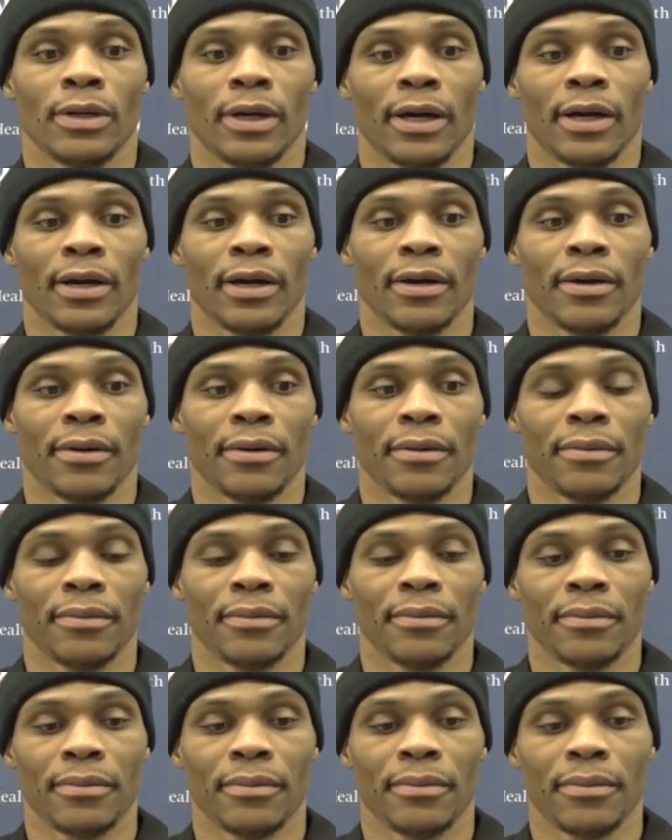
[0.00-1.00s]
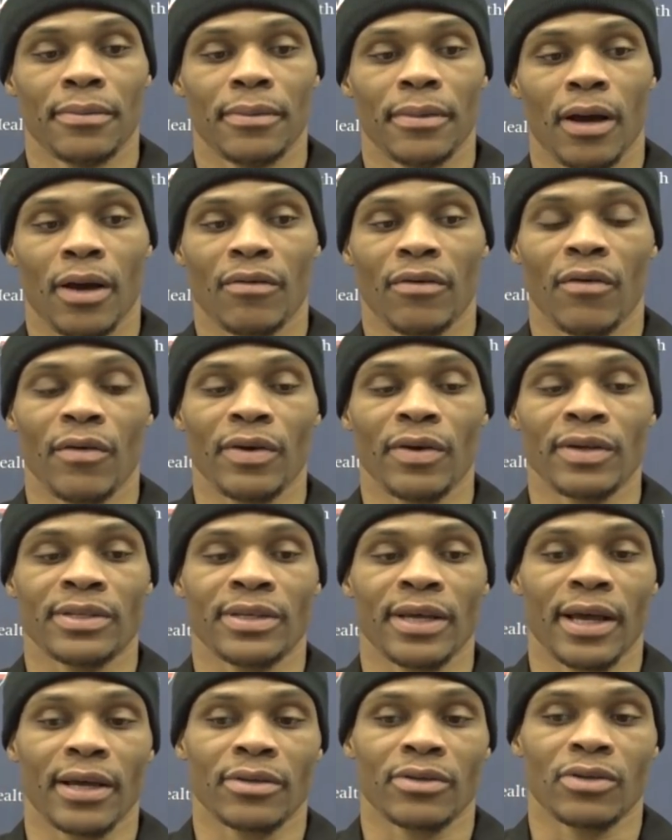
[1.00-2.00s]
I've always
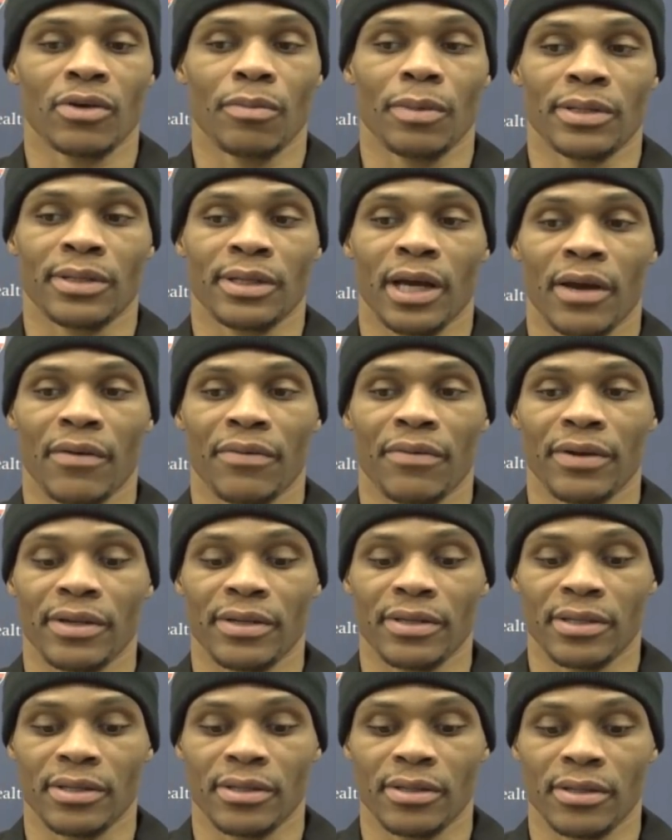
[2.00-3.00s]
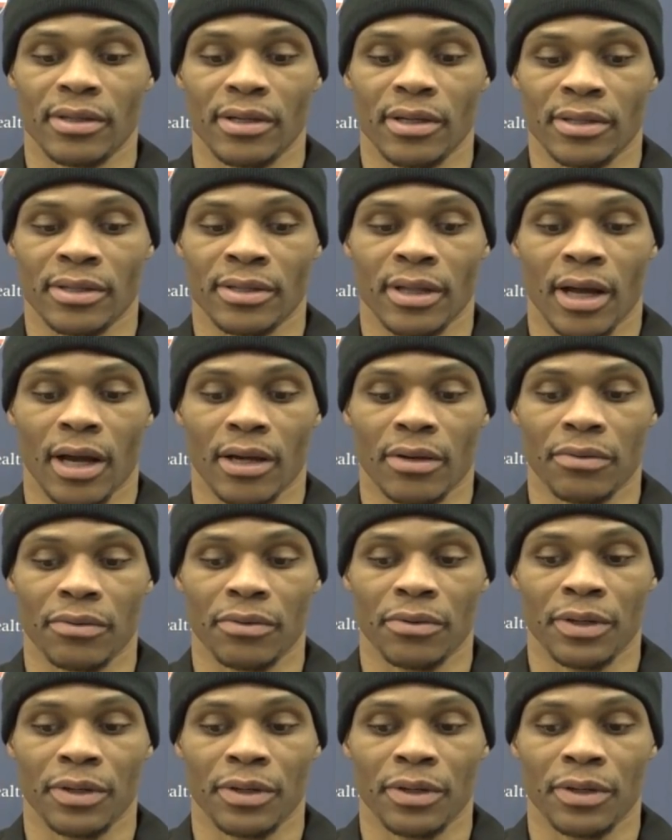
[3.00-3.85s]
had so much confidence in this locker room,